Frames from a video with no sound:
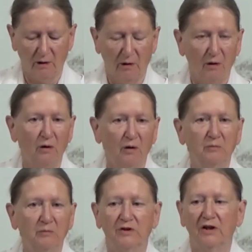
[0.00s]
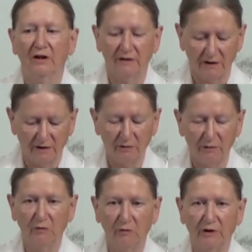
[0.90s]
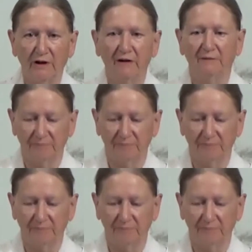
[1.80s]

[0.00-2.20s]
Om Shanti, good morning.